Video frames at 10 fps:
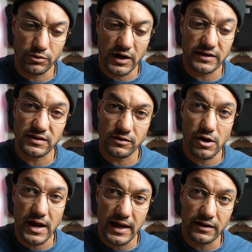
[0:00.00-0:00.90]
nice in their
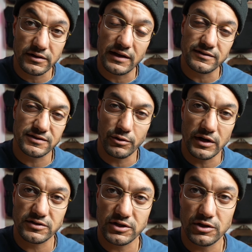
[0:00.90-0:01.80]
hand and so
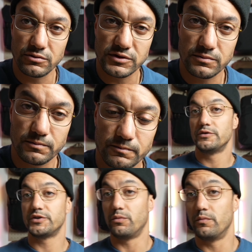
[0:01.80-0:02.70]
nice to use.
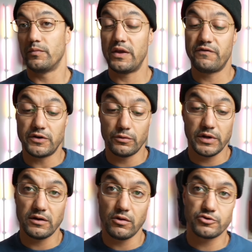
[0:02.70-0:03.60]
So if you don't
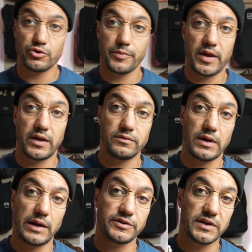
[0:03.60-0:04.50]
need a luxury pen,
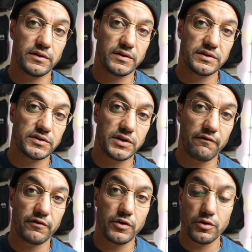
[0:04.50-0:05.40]
I would say that this is
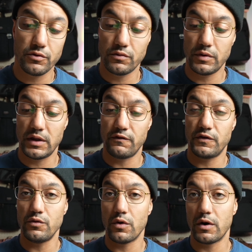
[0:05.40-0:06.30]
not for you. If
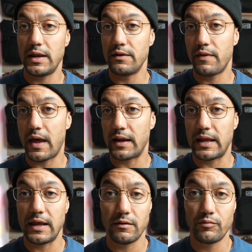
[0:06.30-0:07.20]
you are in that
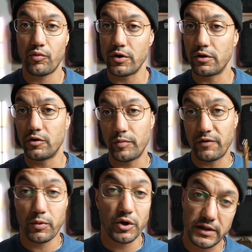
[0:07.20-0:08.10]
camp where you're going to be
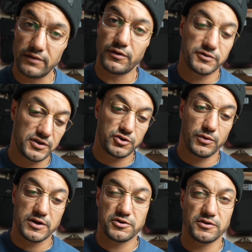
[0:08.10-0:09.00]
put in those
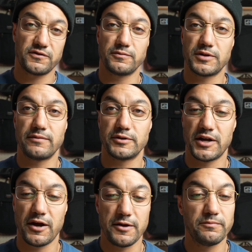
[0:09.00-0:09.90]
situations from time to
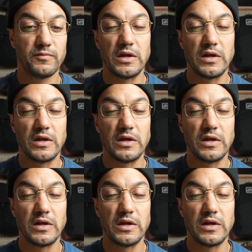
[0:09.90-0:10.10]
time,